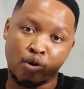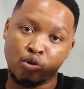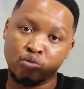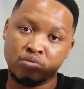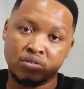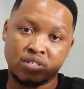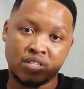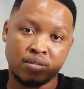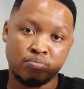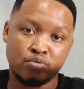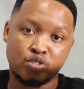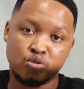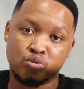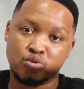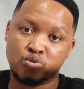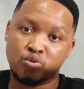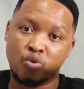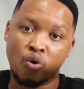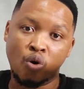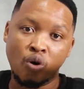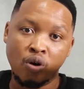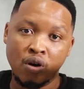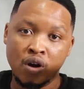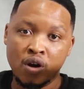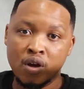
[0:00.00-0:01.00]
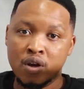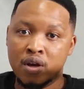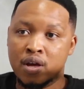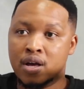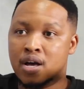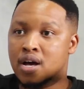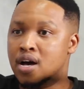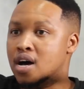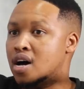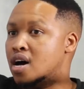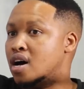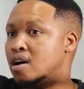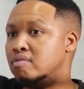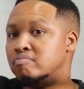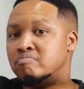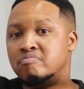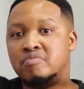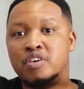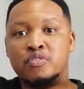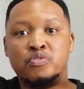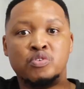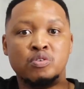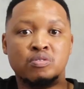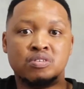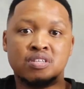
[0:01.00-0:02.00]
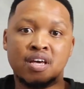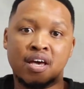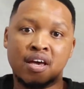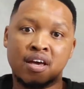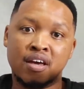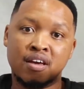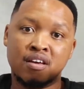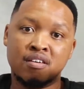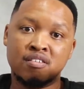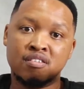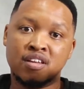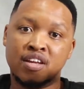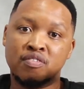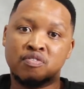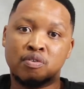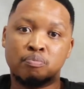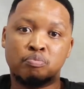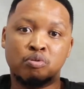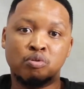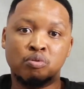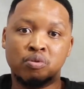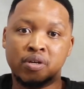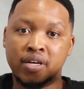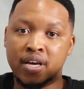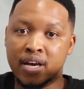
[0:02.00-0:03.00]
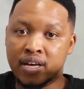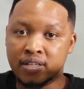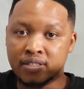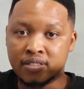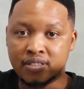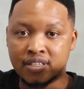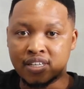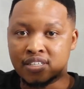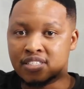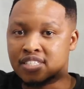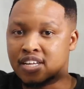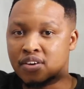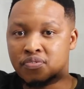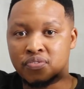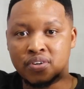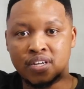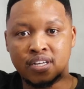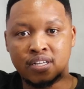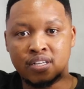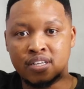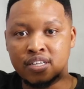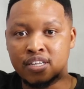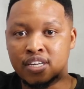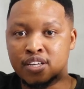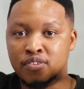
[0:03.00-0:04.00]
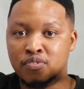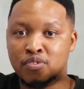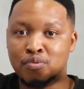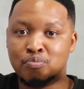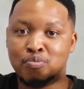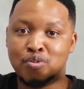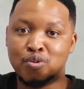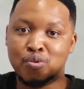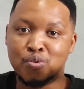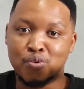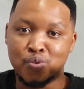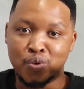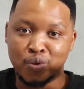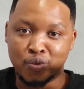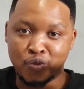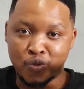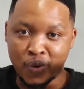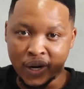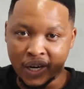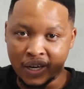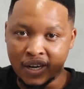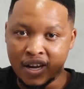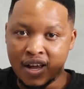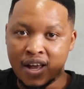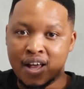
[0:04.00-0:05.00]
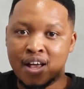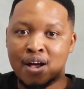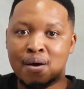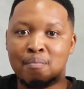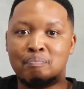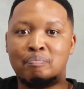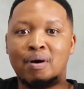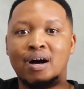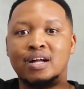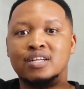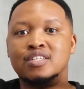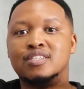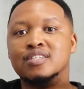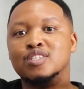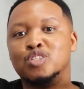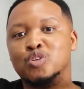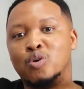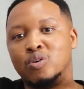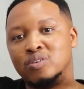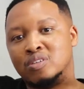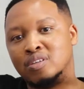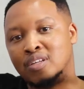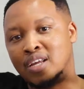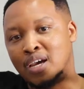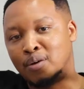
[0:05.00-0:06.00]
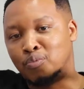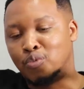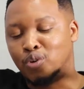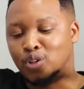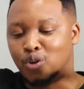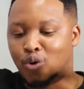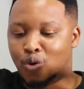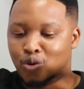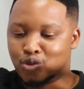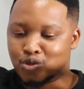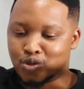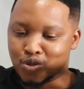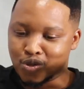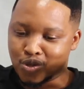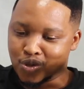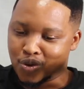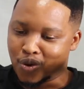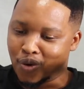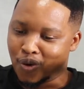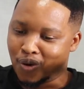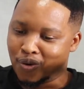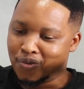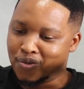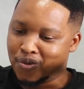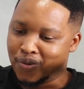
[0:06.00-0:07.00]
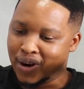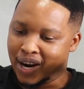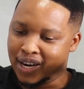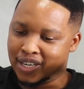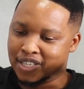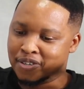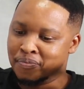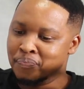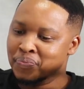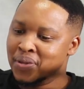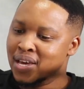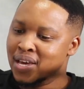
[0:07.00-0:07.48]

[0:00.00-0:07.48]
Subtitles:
both teams to score. If you say Liverpool, yes, then definitely Liverpool will win, but Tottenham will also score. Right.